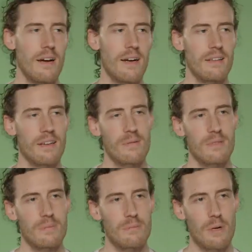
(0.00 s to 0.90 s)
highlight
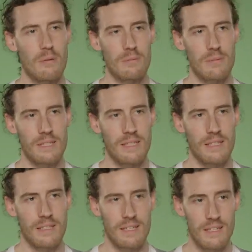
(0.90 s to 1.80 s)
was
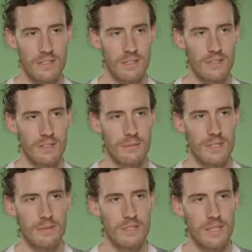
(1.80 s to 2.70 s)
probably the internship
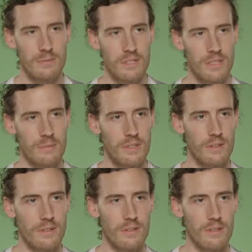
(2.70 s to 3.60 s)
subject, which let me
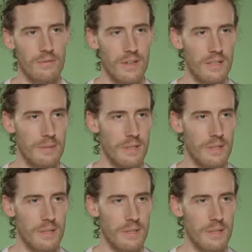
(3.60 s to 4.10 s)
go to the Venice